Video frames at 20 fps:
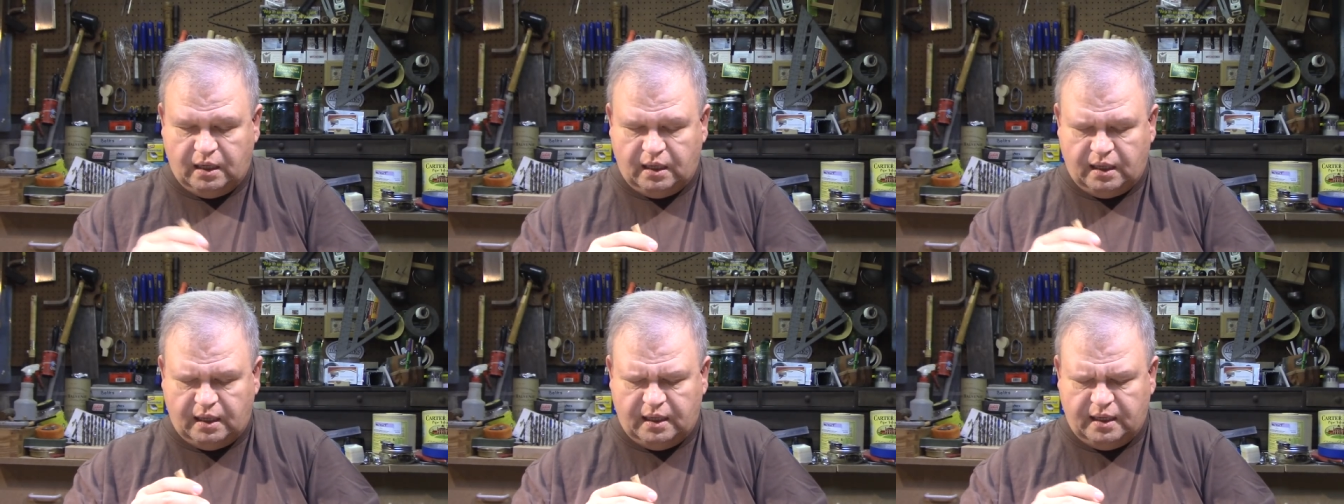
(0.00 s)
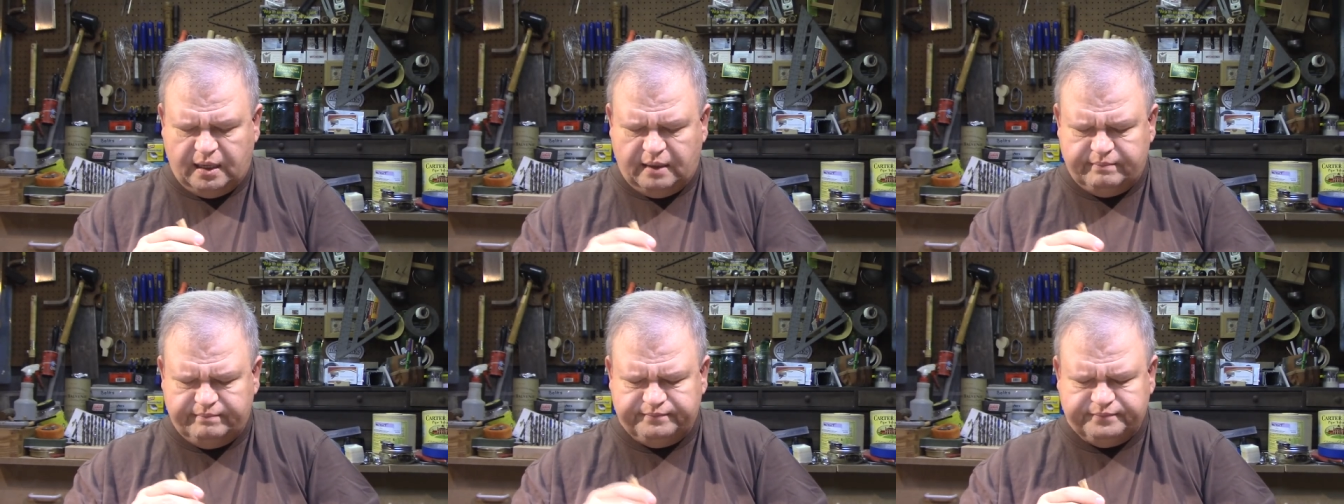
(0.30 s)

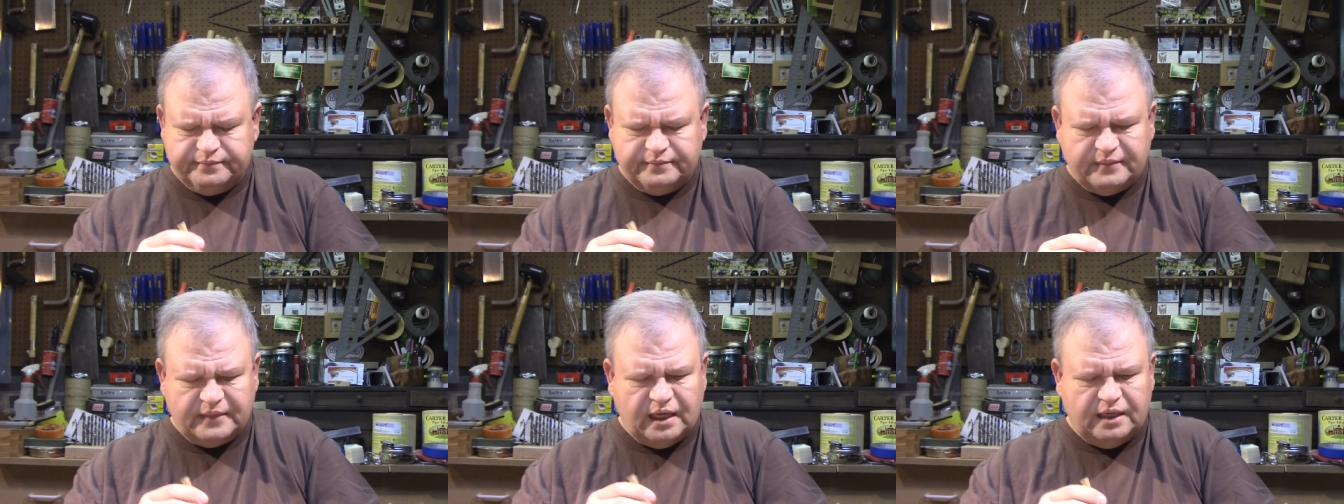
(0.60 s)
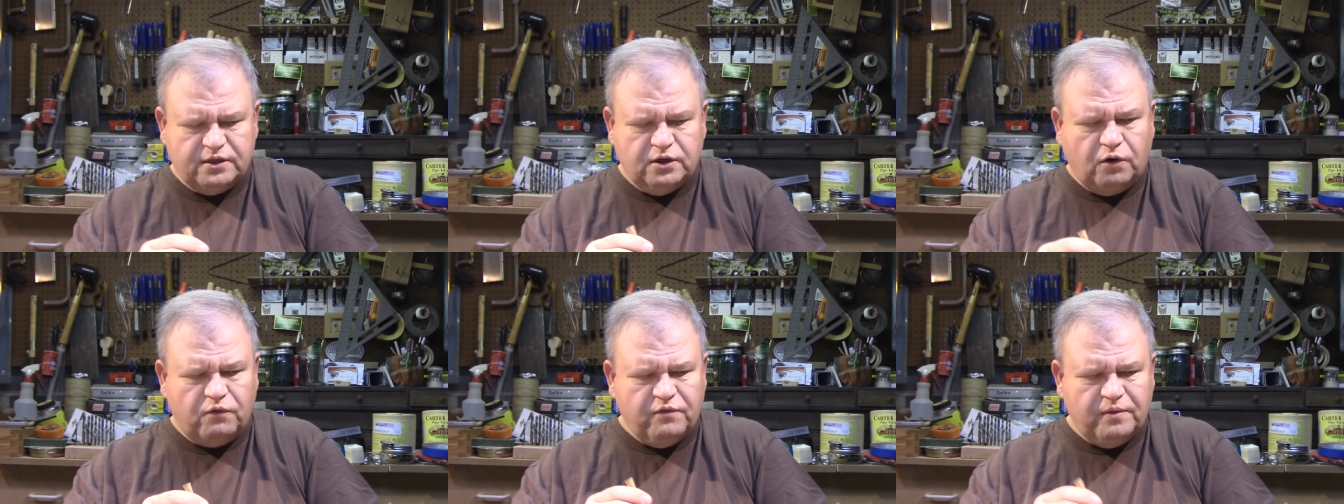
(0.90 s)
Um, I
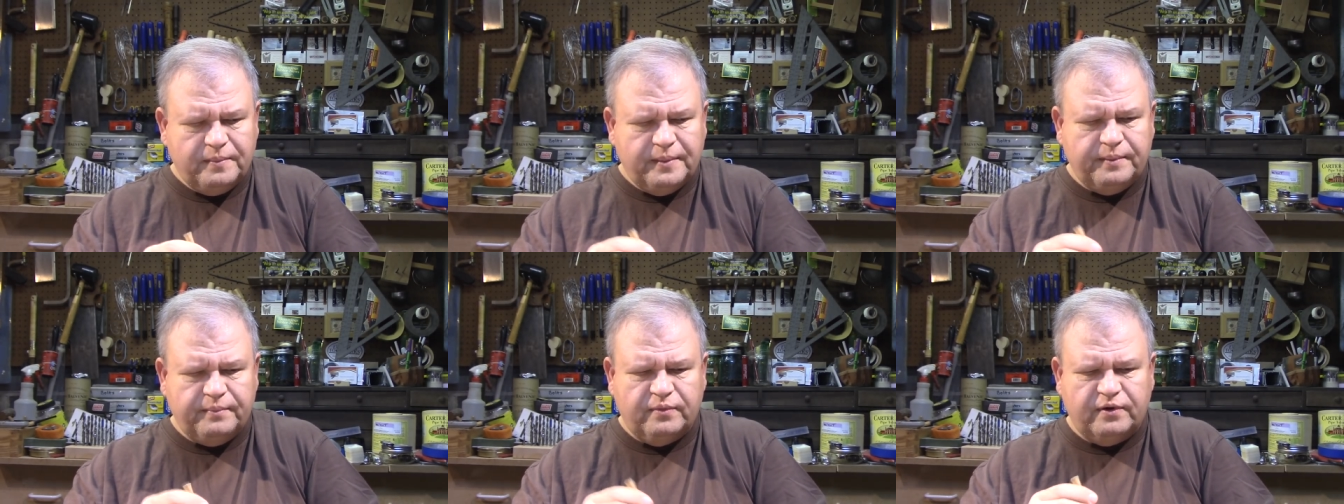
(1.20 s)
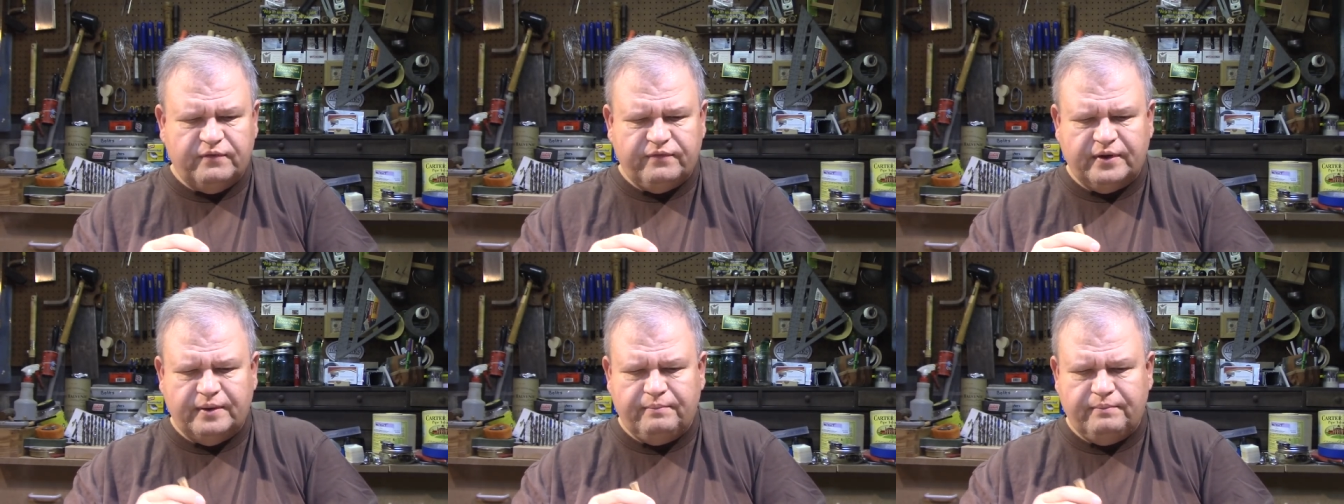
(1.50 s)
don't remember
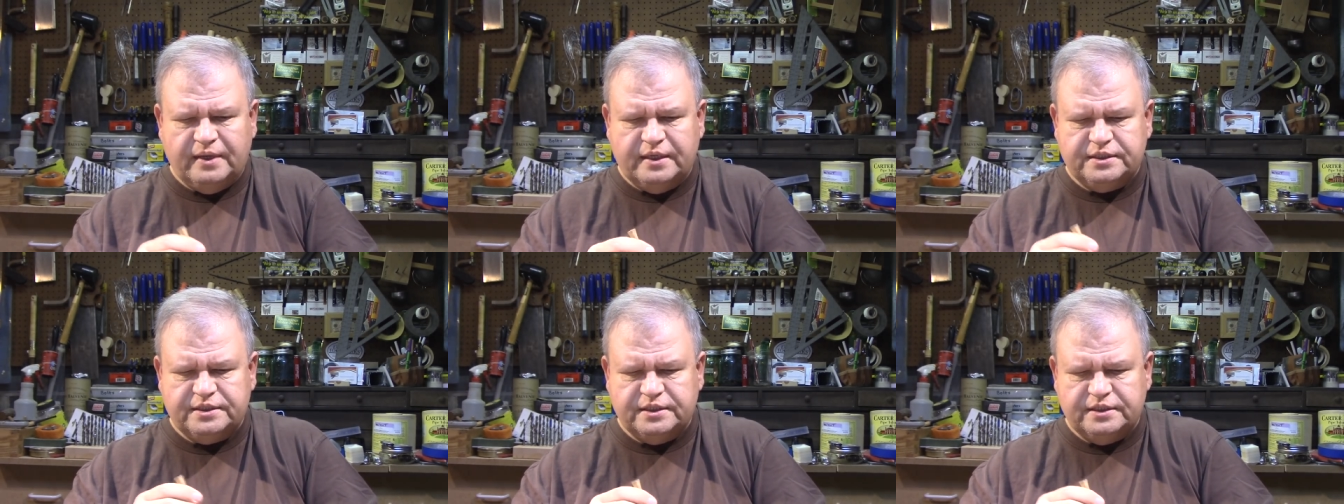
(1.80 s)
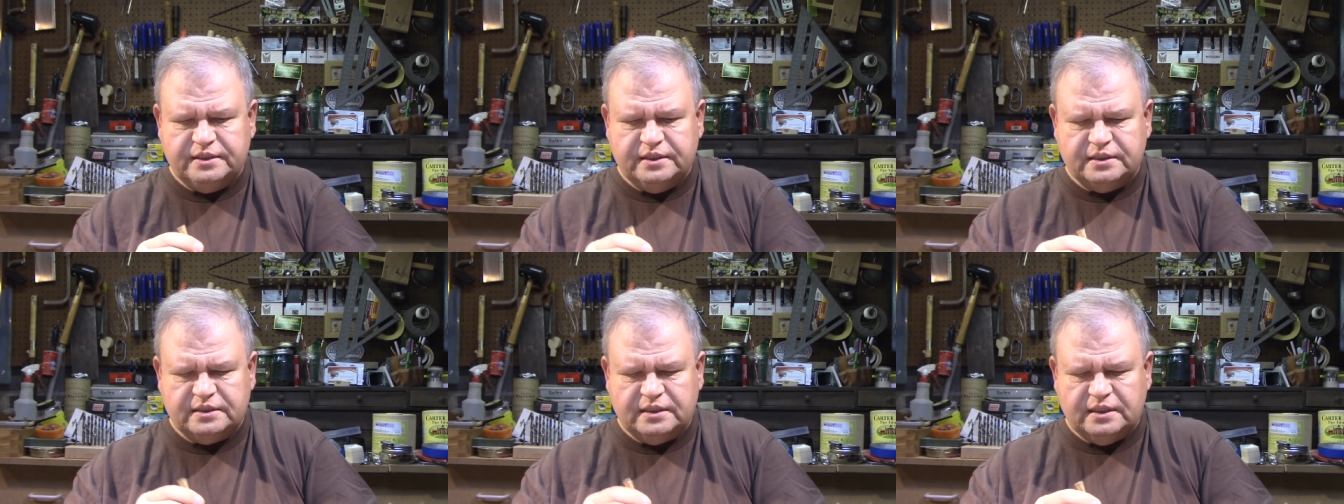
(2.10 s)
if I mentioned this.